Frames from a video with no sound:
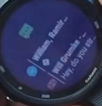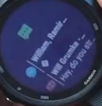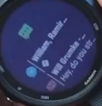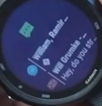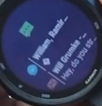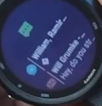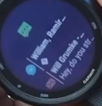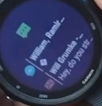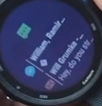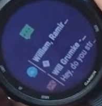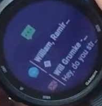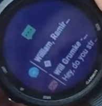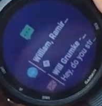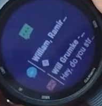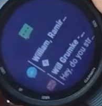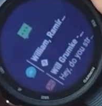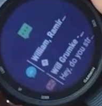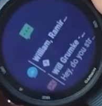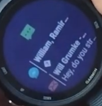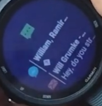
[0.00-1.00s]
So yeah, the
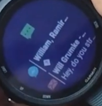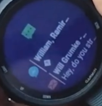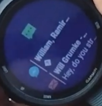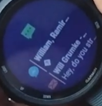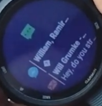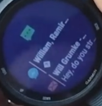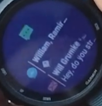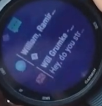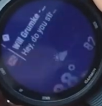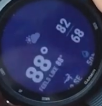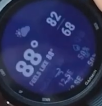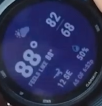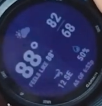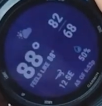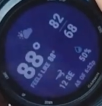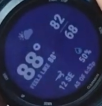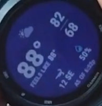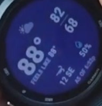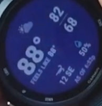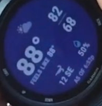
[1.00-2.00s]
notifications are pretty
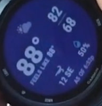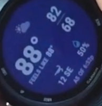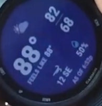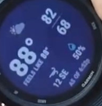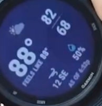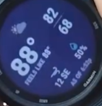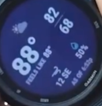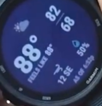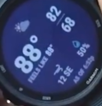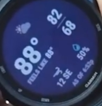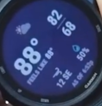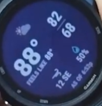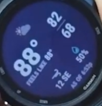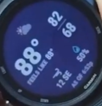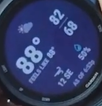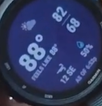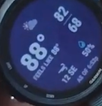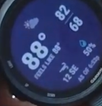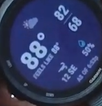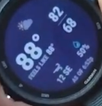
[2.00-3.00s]
good. And then over here
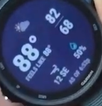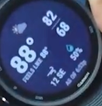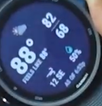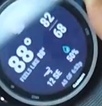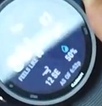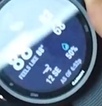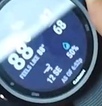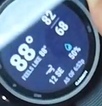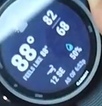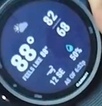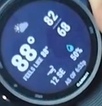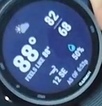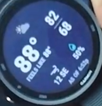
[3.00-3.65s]
is the next one.